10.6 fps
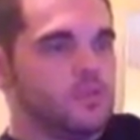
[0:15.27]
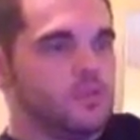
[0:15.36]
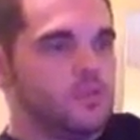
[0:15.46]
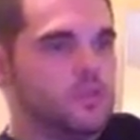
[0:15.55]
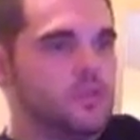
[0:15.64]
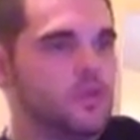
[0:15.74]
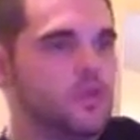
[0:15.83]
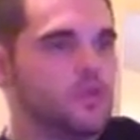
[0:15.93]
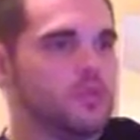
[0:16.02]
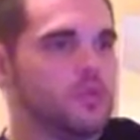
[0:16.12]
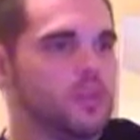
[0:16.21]
There's an
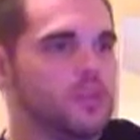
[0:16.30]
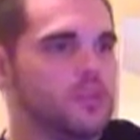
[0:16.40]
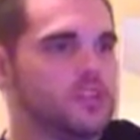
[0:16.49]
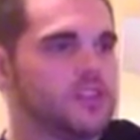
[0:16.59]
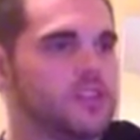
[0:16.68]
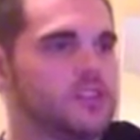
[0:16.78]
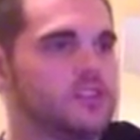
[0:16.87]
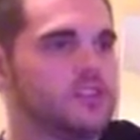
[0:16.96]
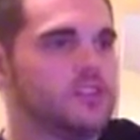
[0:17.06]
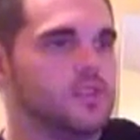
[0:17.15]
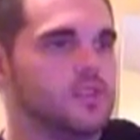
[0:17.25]
article here that
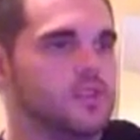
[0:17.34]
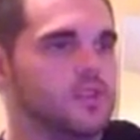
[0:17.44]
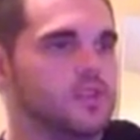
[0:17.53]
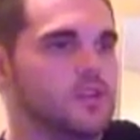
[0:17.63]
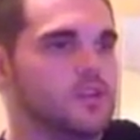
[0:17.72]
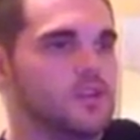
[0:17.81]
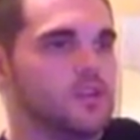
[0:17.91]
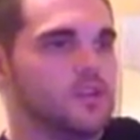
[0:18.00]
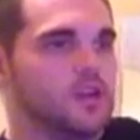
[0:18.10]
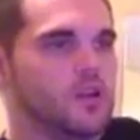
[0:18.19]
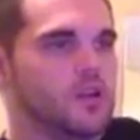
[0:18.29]
says
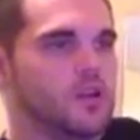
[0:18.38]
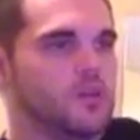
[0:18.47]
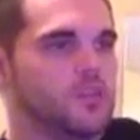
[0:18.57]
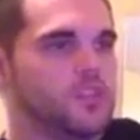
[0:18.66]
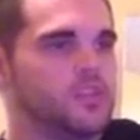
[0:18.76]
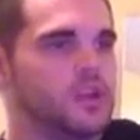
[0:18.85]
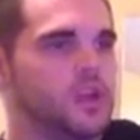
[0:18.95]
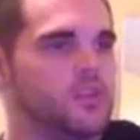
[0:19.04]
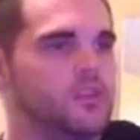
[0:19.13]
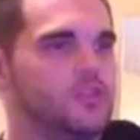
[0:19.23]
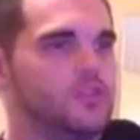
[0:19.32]
Assad
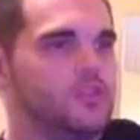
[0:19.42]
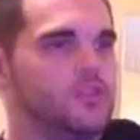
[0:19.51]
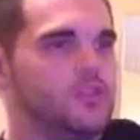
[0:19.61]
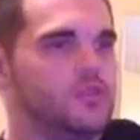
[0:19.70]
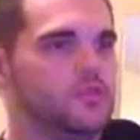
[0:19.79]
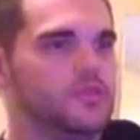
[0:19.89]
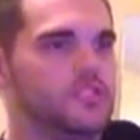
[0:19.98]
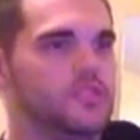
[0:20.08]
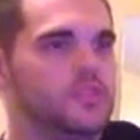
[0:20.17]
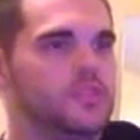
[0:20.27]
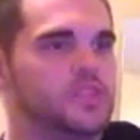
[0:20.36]

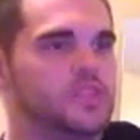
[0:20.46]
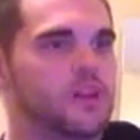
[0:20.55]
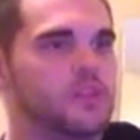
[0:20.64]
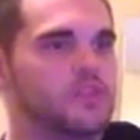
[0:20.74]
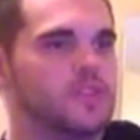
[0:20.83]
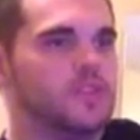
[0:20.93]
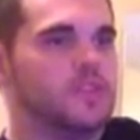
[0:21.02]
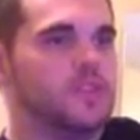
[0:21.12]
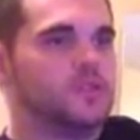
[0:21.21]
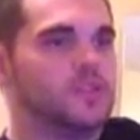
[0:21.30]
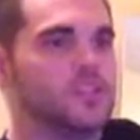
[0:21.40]
regime says conflict
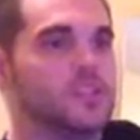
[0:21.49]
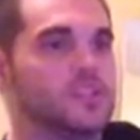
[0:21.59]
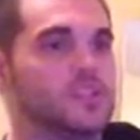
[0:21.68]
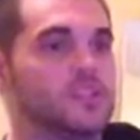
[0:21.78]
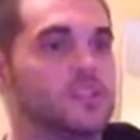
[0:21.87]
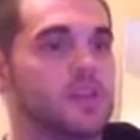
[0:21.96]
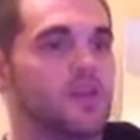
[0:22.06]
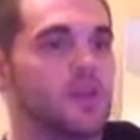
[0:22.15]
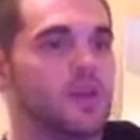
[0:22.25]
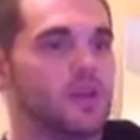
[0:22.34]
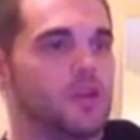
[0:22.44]
has reached a
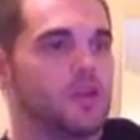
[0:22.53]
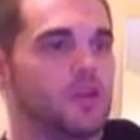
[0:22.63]
stalemate.